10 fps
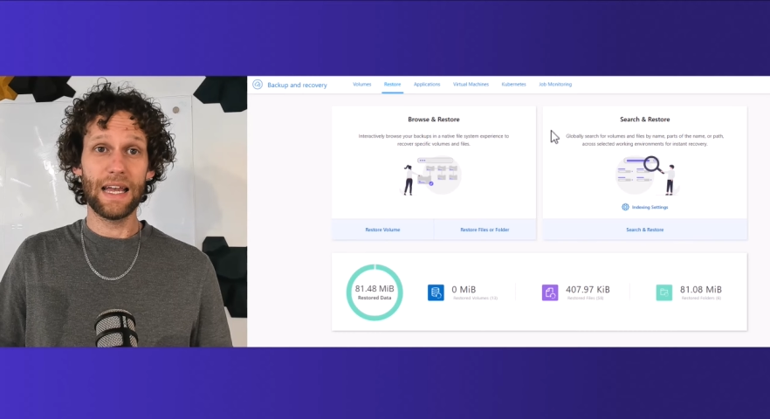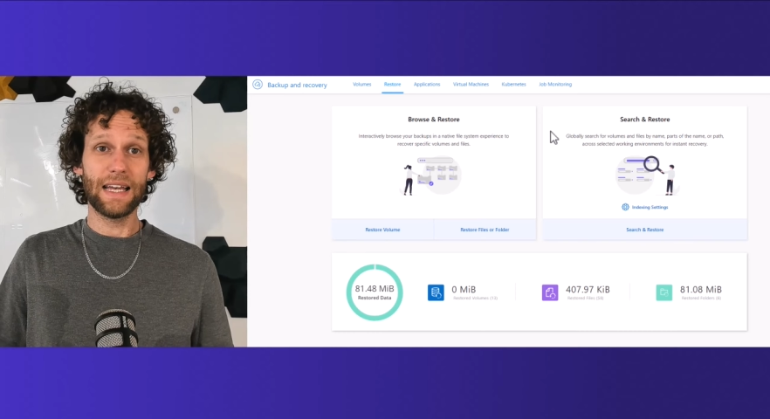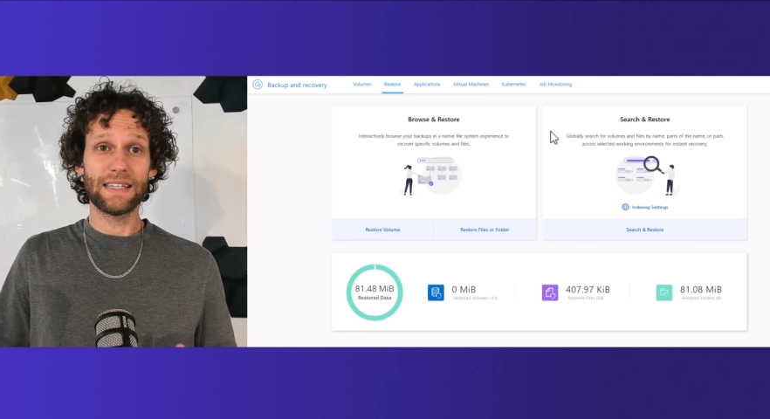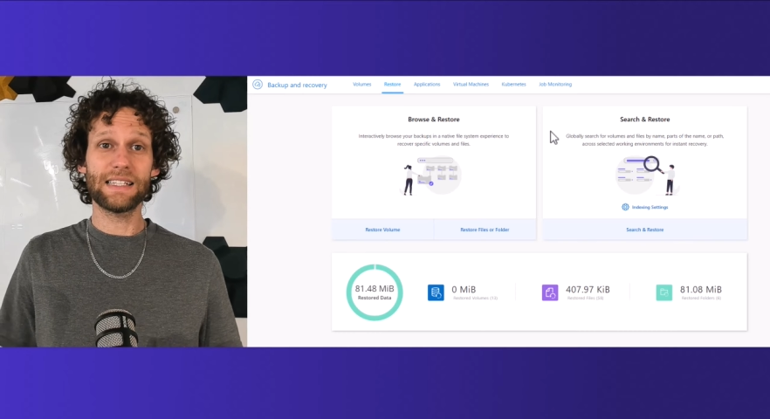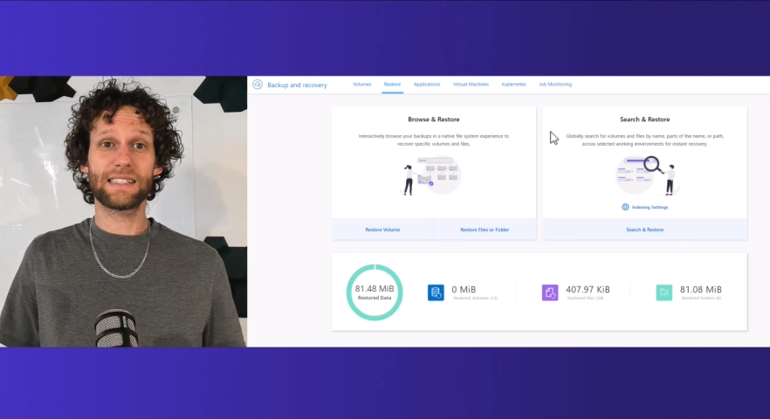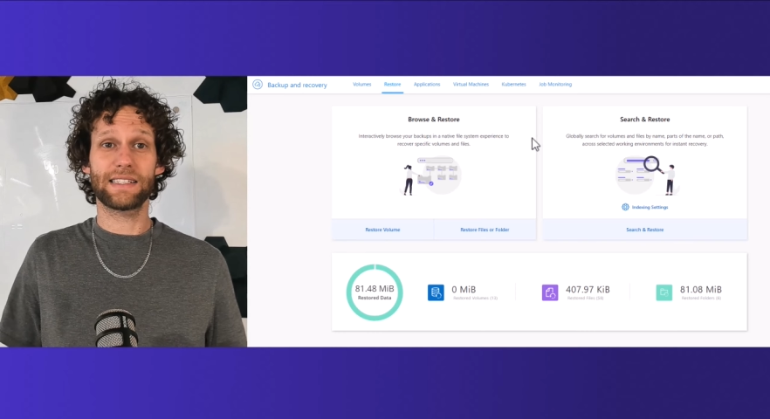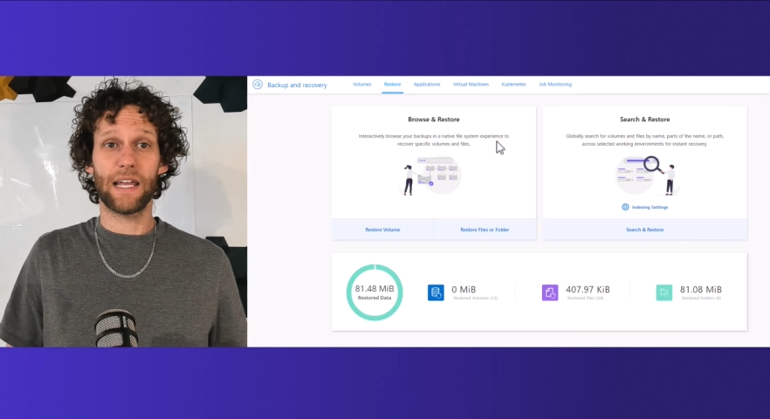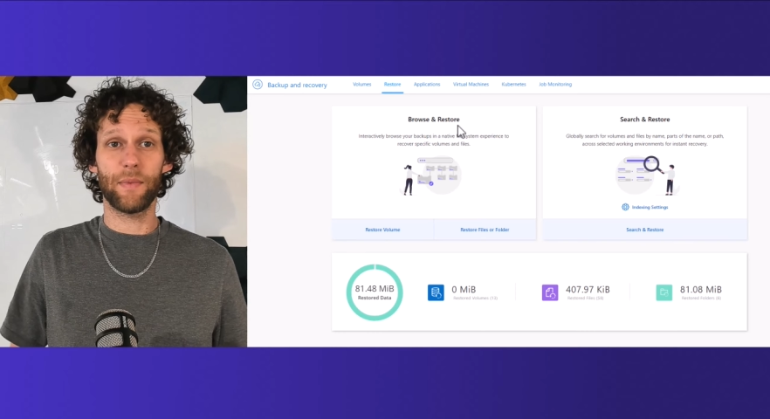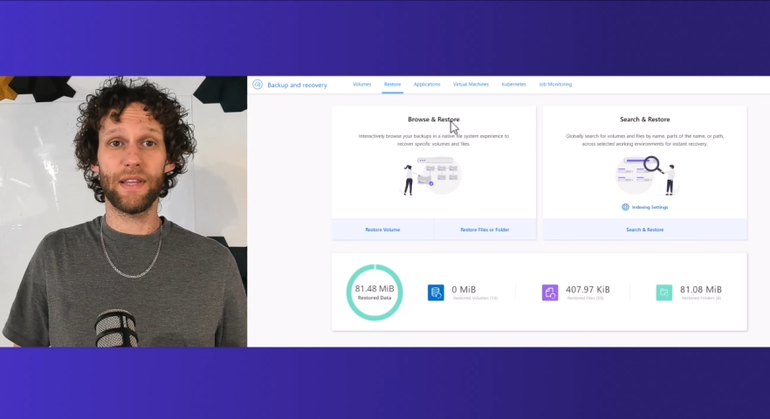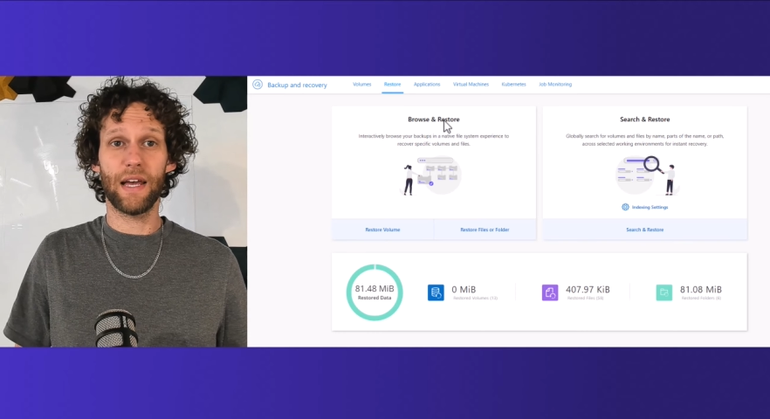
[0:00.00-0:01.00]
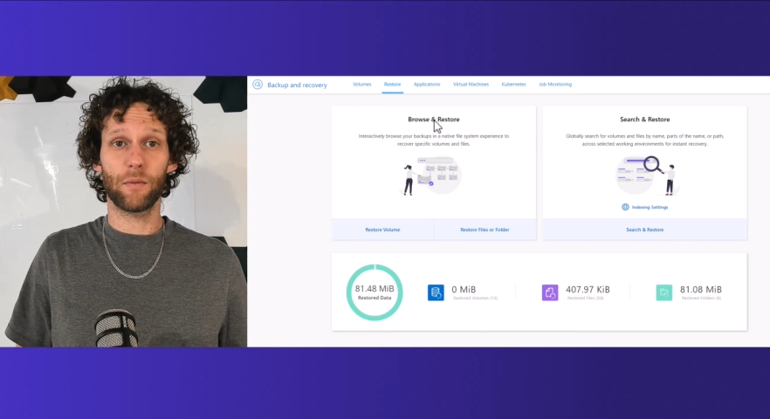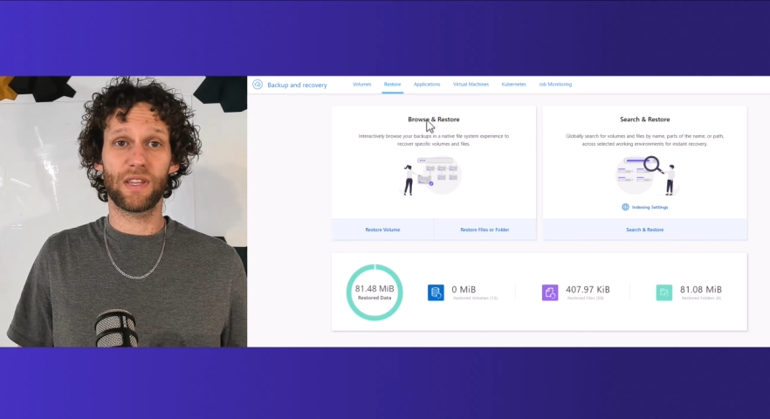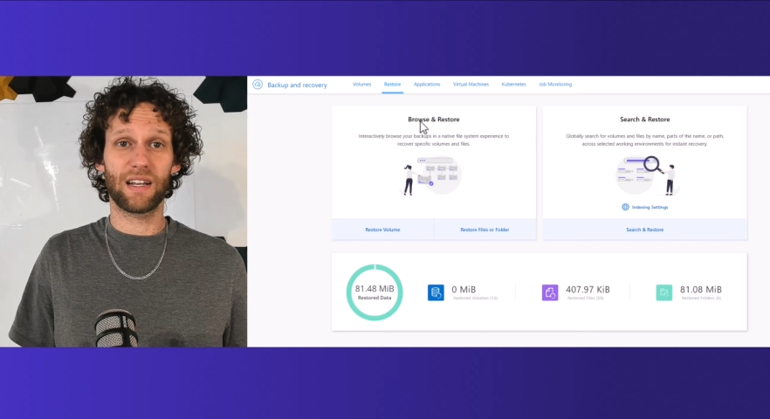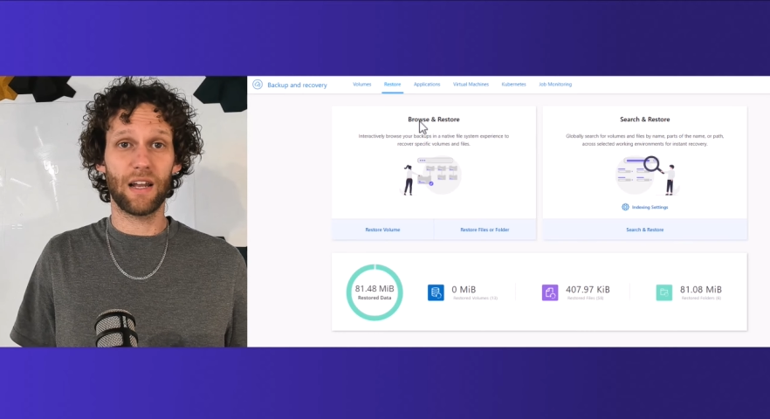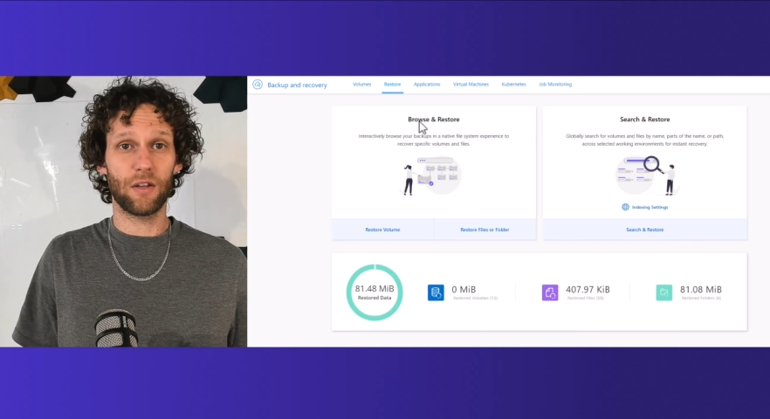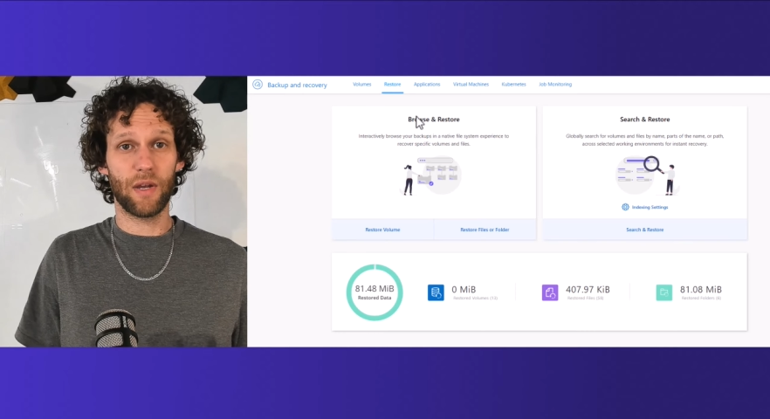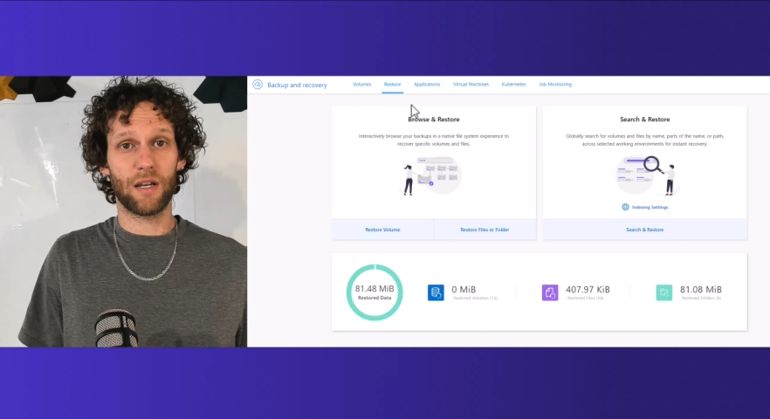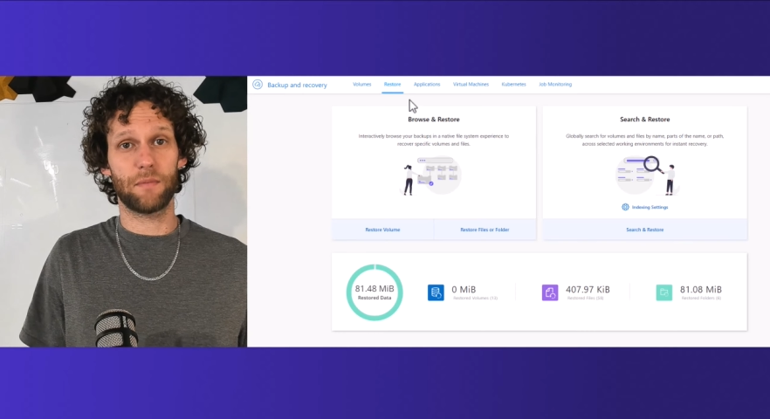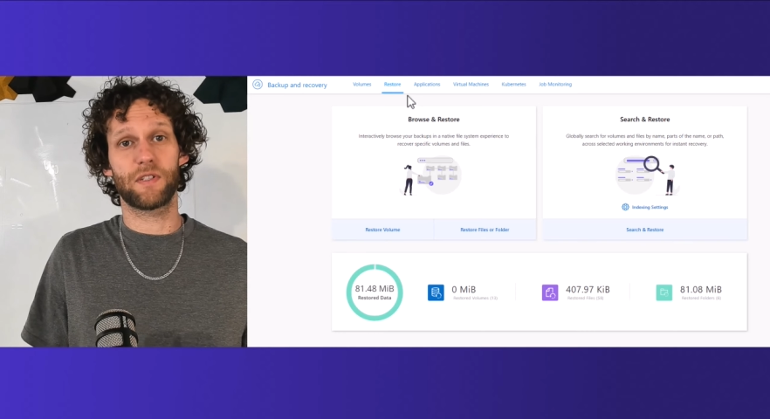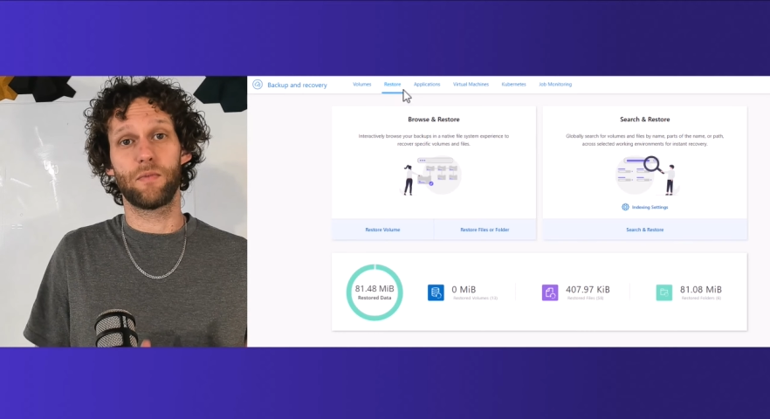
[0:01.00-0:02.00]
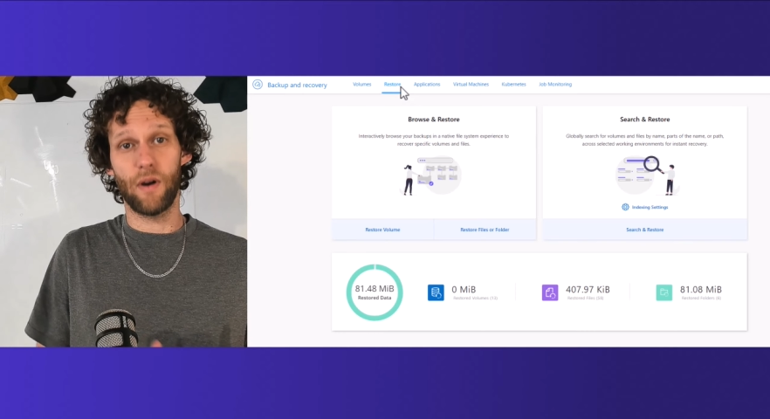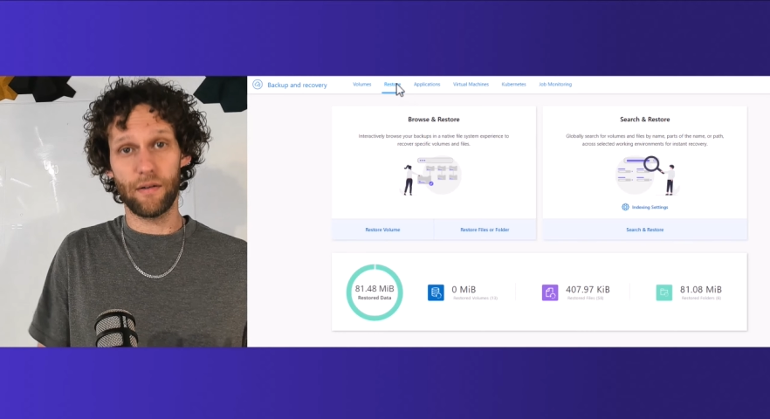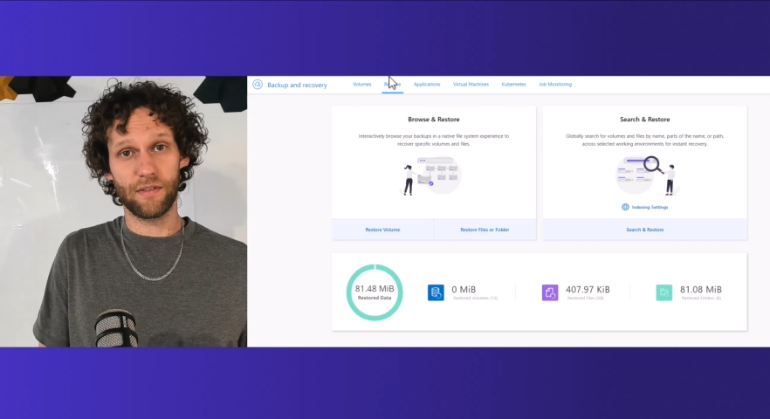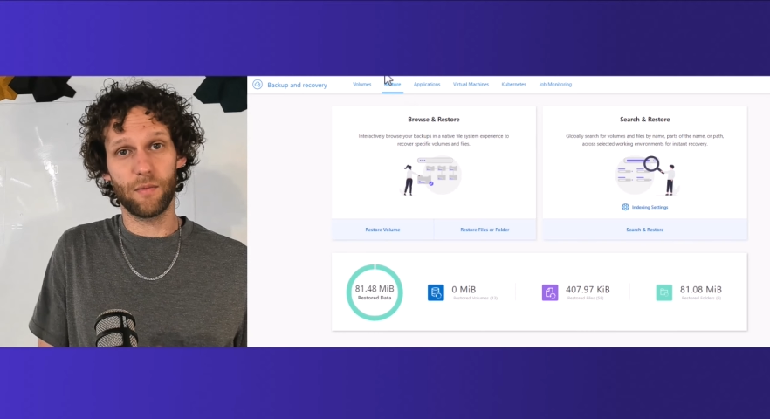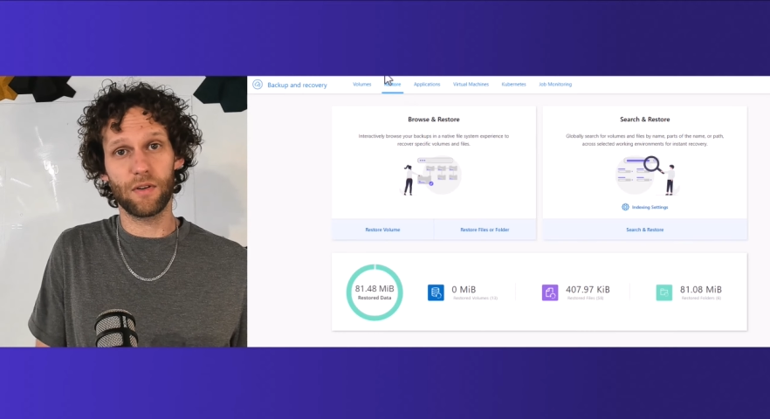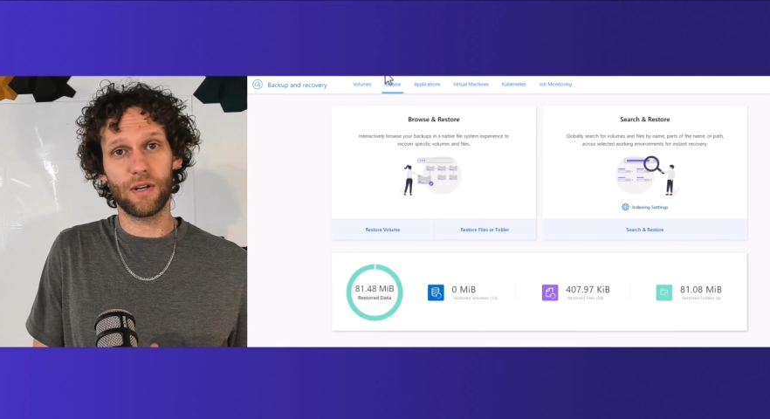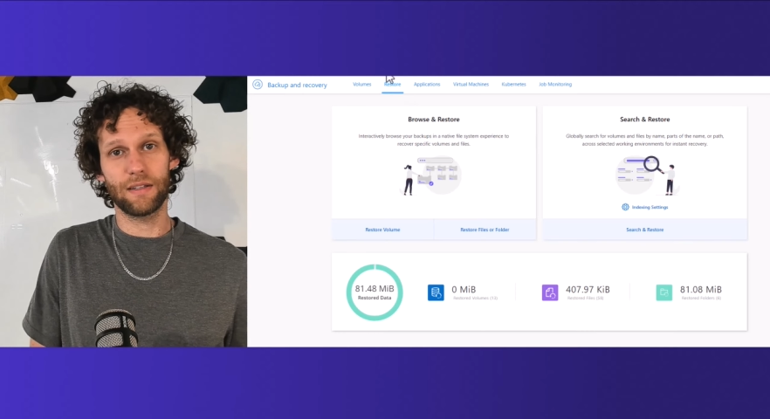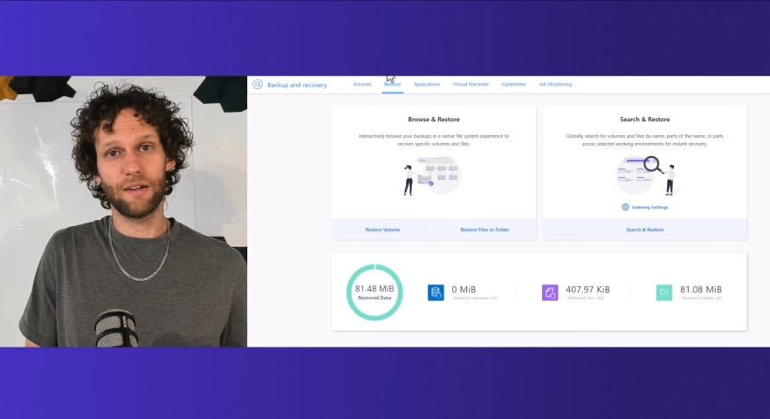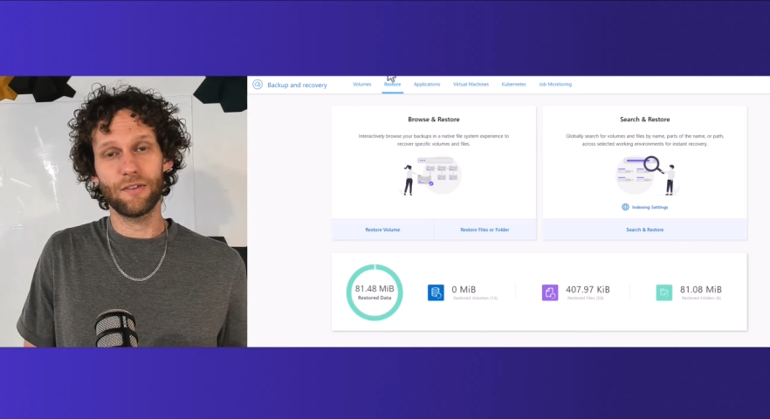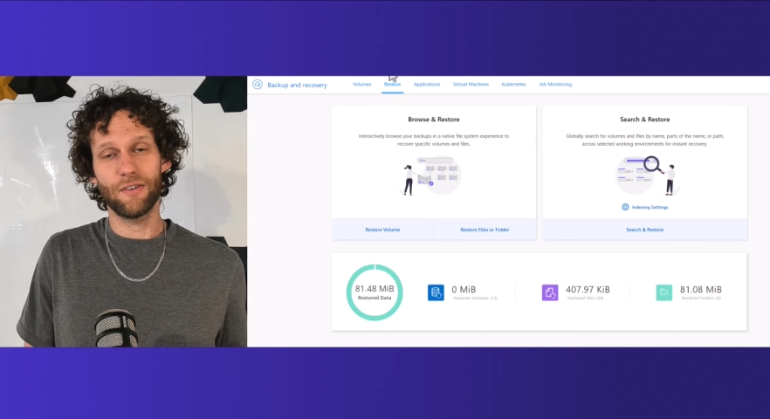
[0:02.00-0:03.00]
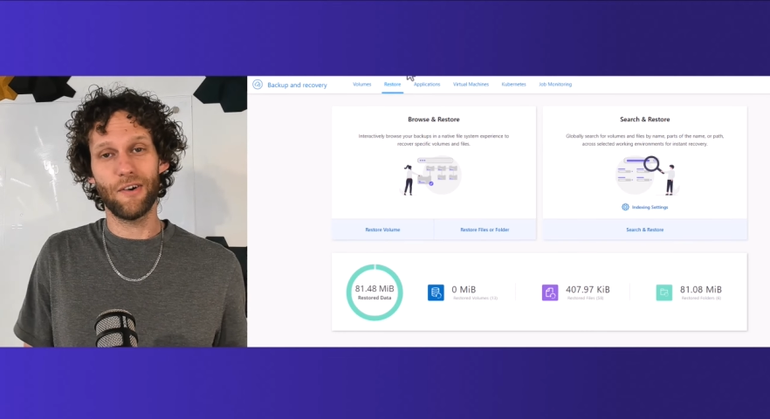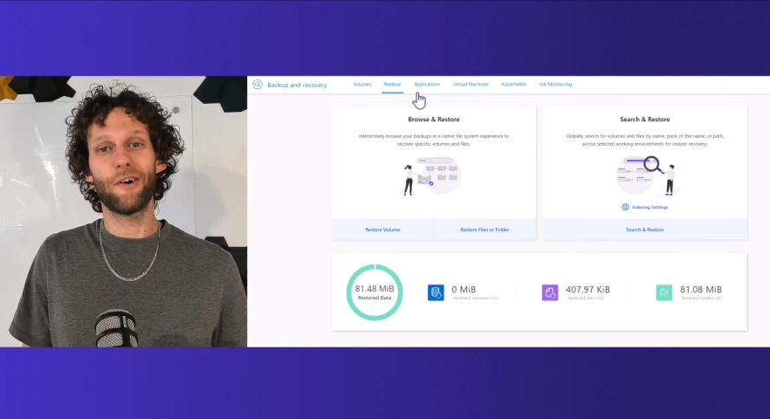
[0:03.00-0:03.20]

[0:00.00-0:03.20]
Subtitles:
This can be done with Cloud Backup's browsable catalog